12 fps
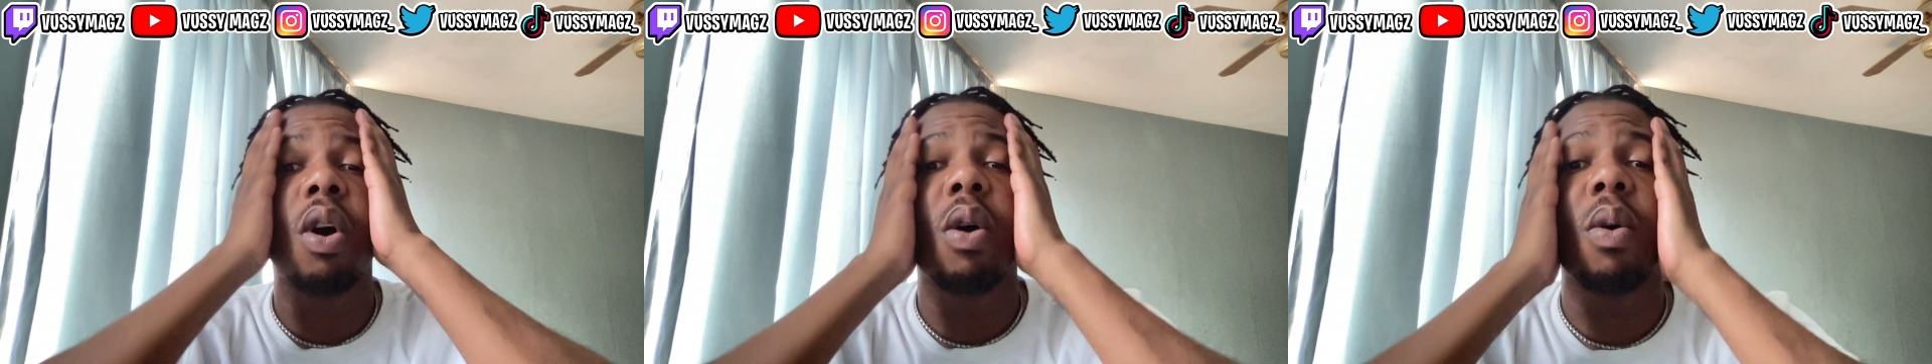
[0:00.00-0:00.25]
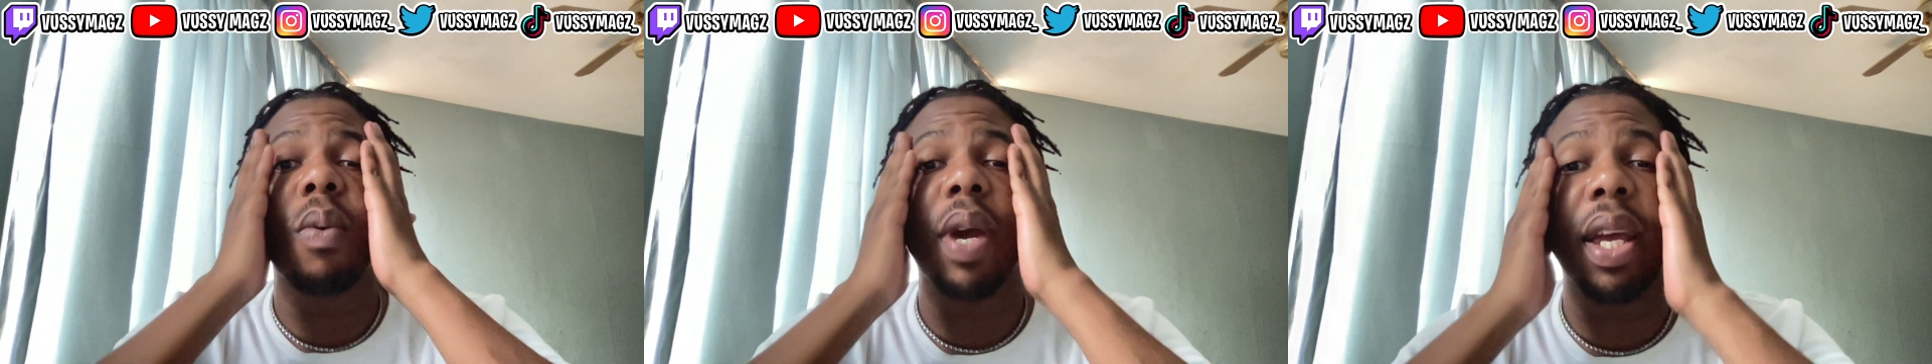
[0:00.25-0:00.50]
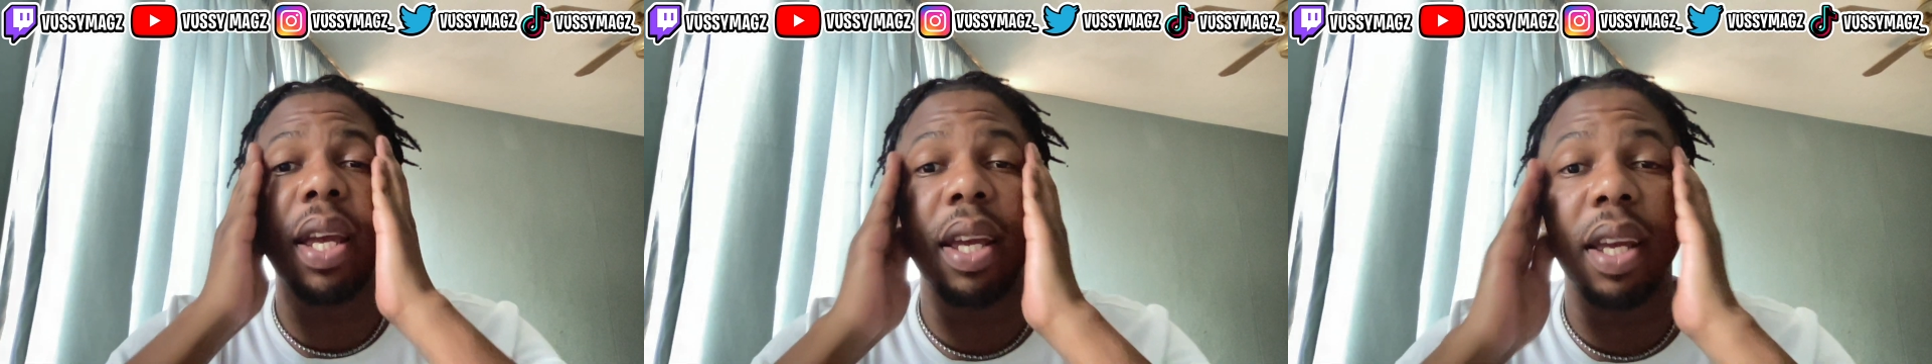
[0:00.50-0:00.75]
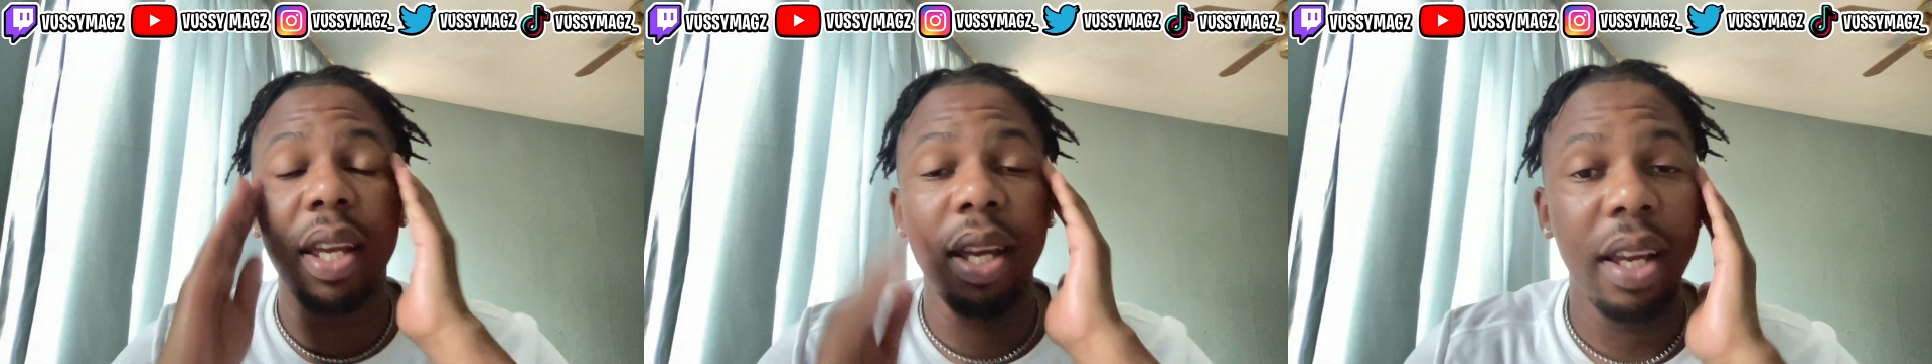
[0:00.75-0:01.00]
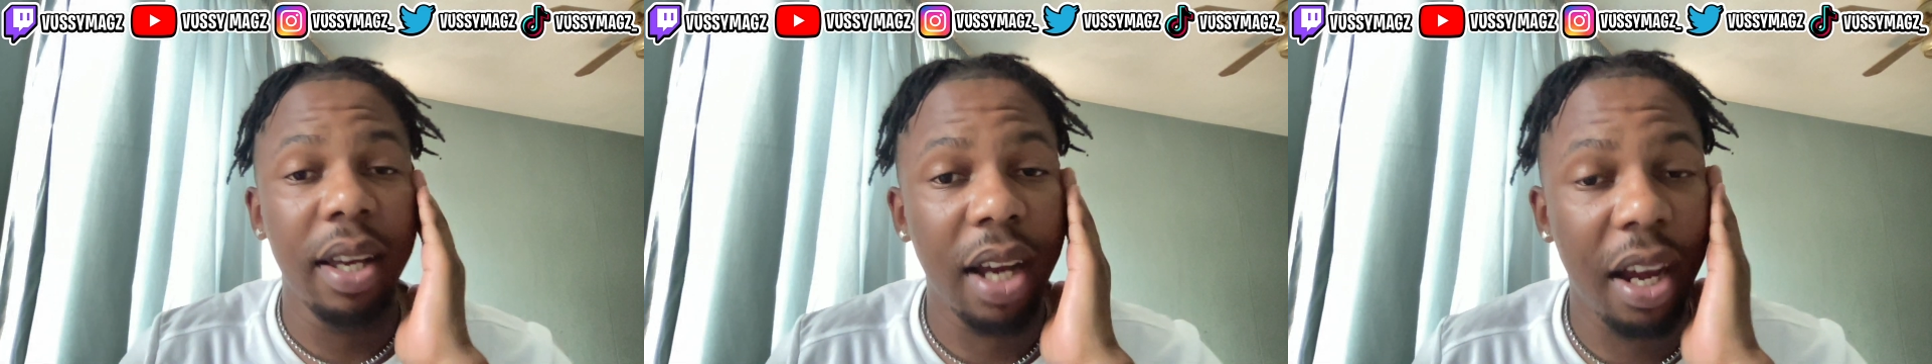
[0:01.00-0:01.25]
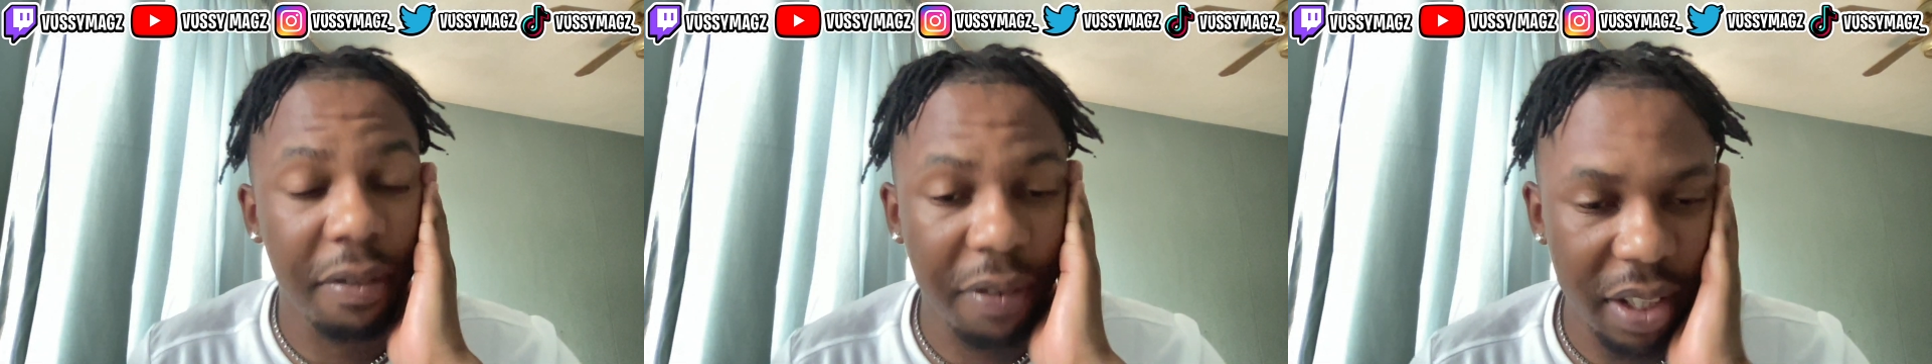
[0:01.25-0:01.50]
where
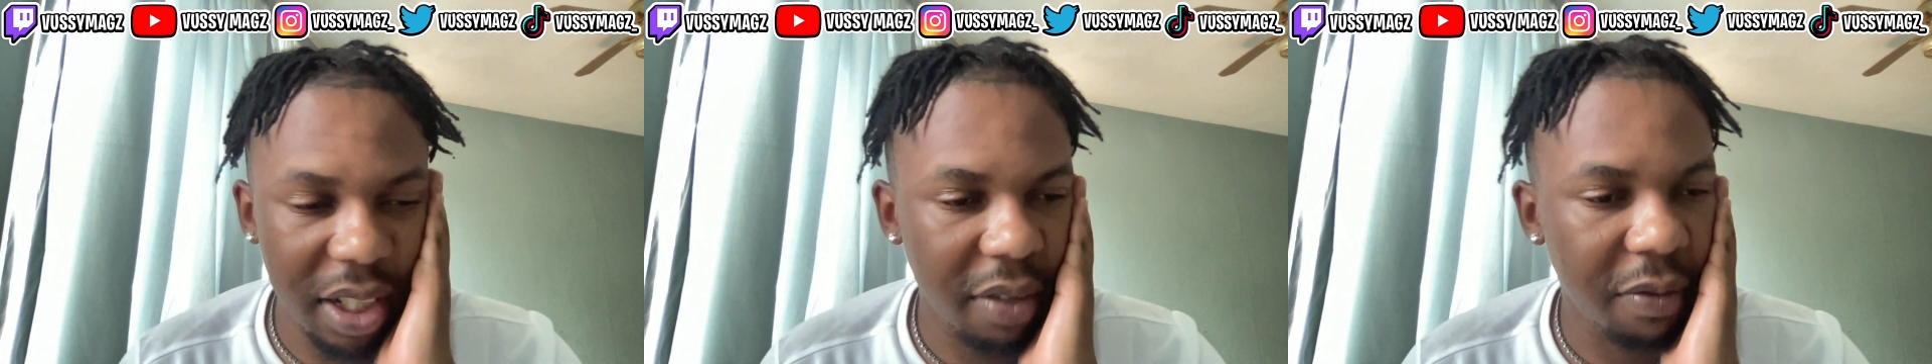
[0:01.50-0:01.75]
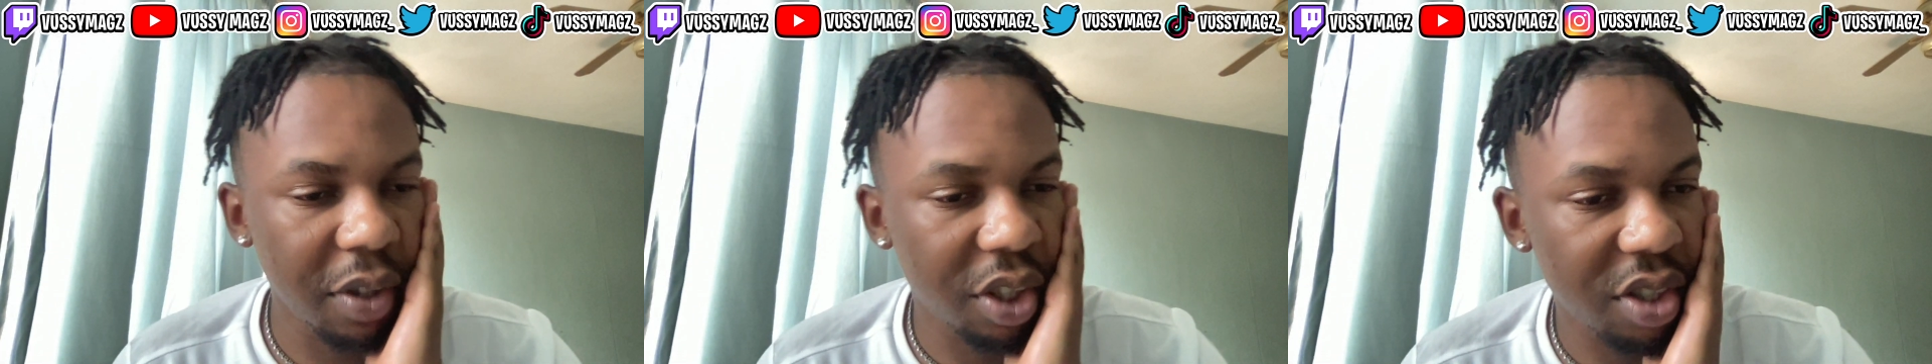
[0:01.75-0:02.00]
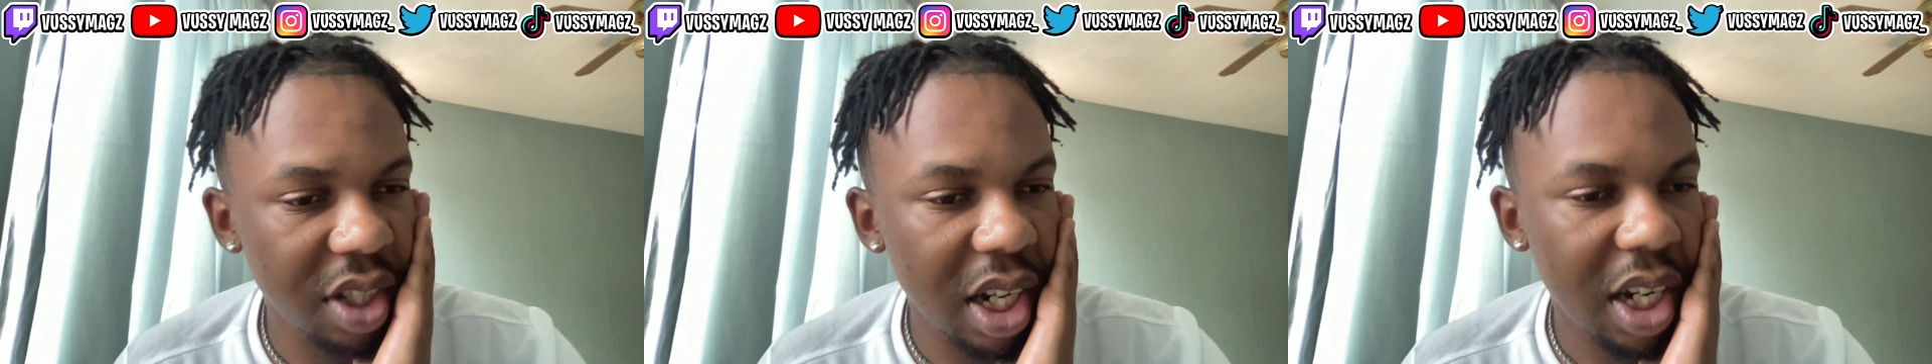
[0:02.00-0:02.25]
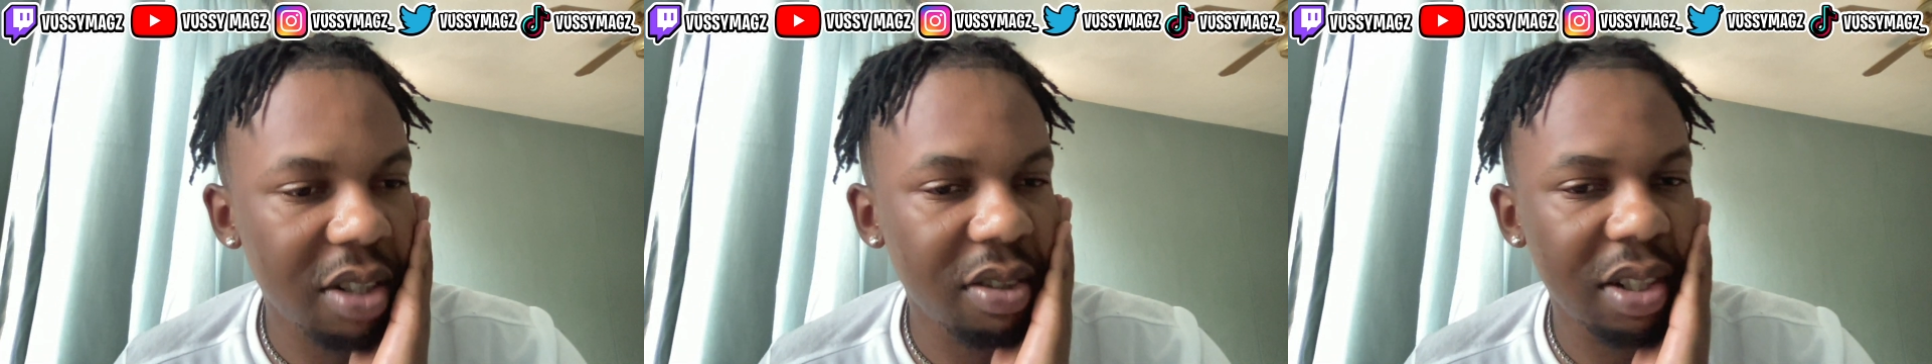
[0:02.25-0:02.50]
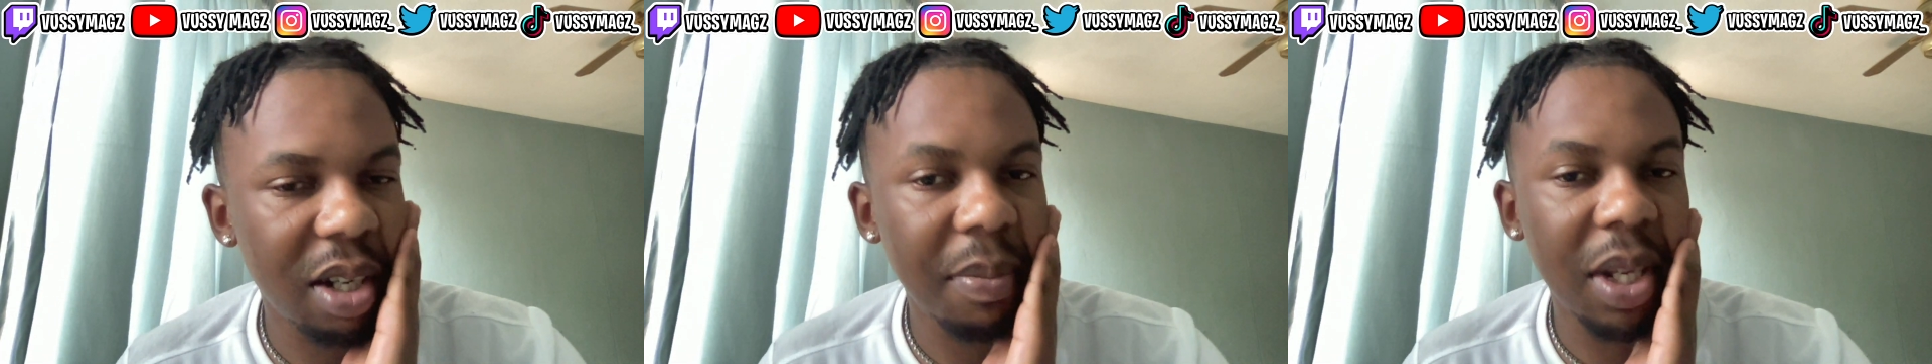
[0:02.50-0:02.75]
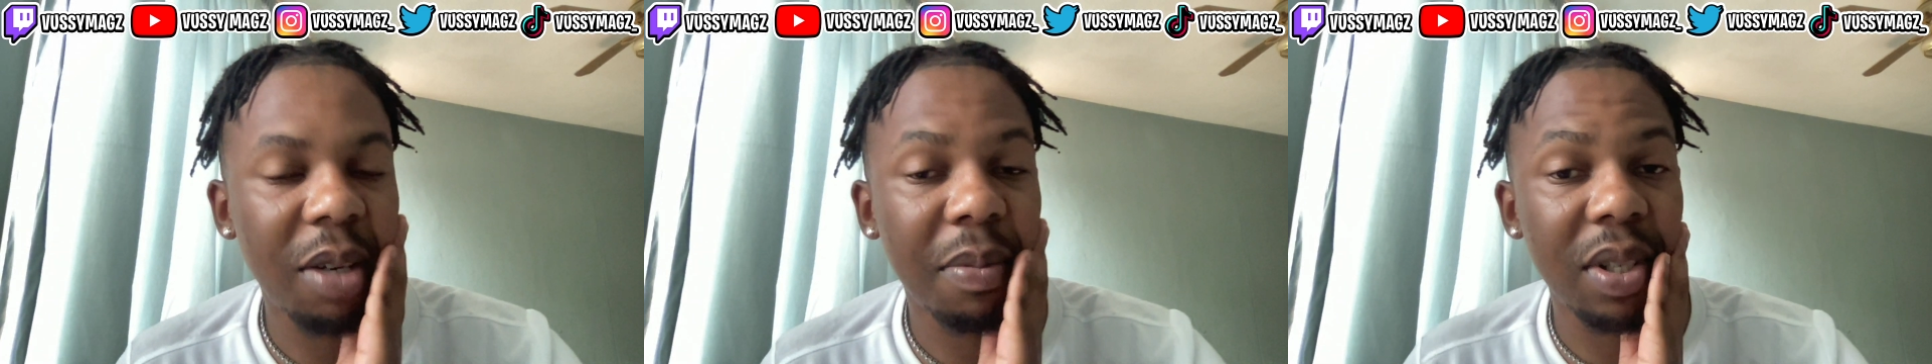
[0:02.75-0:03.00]
I funded a 4,000 account and I
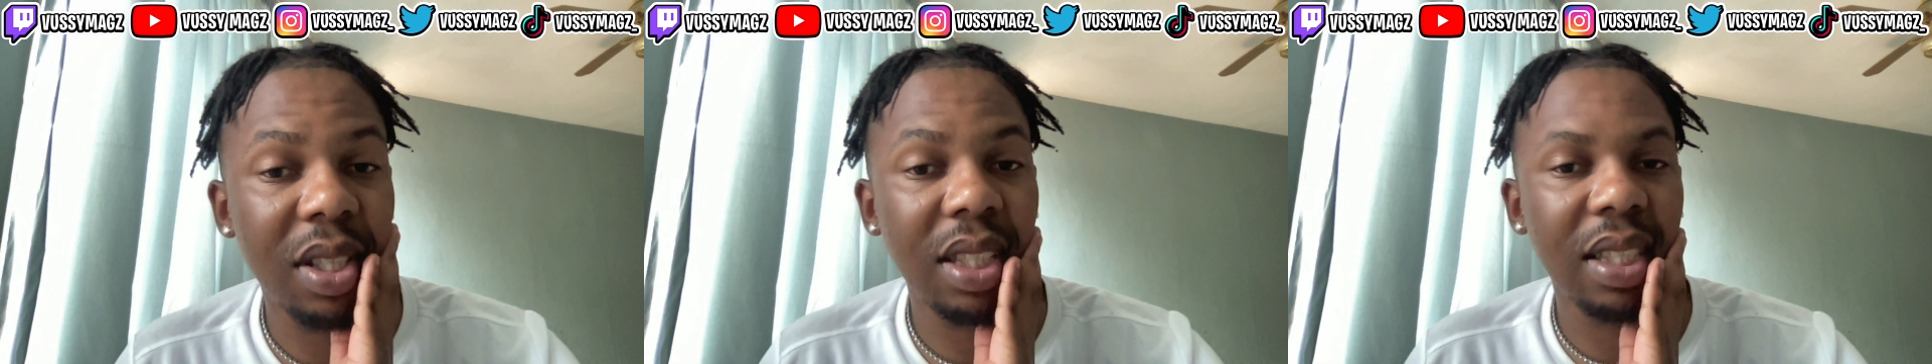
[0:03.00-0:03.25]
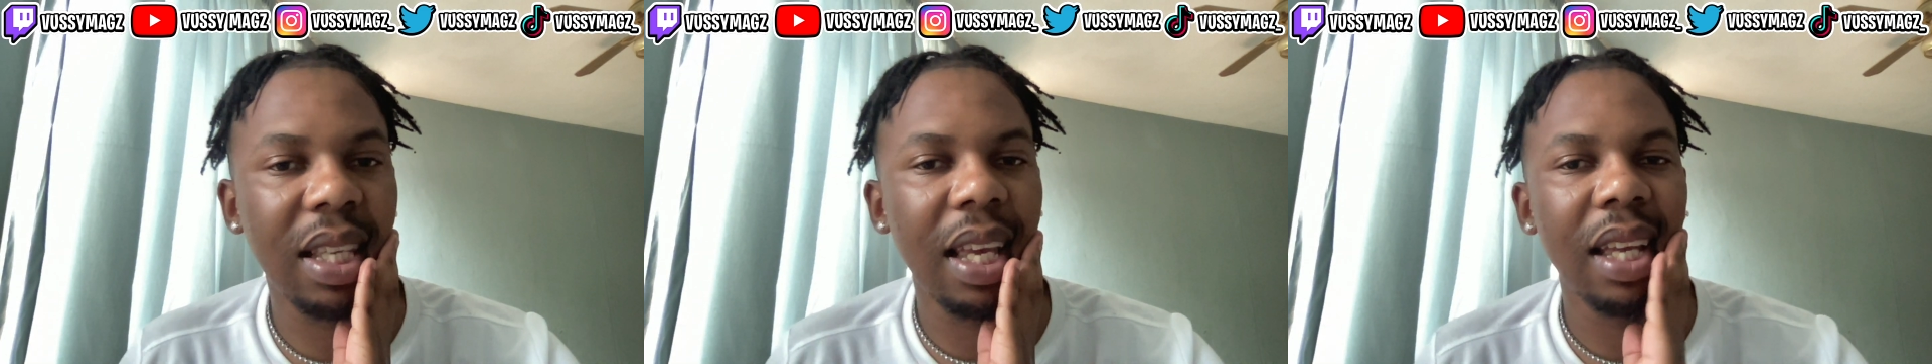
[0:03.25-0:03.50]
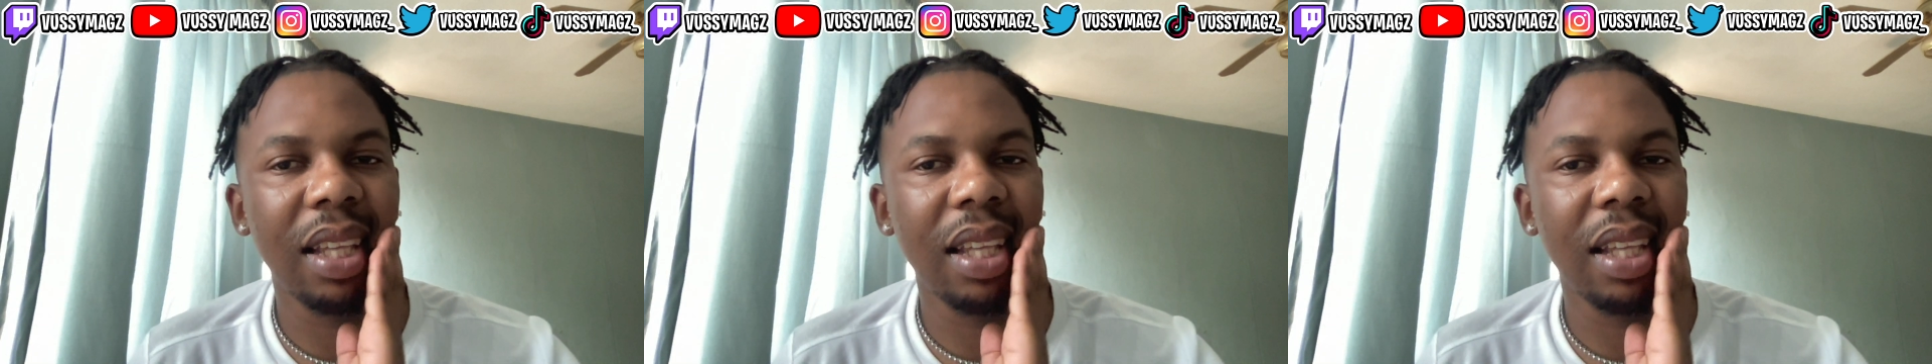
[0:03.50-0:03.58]
made about 6k.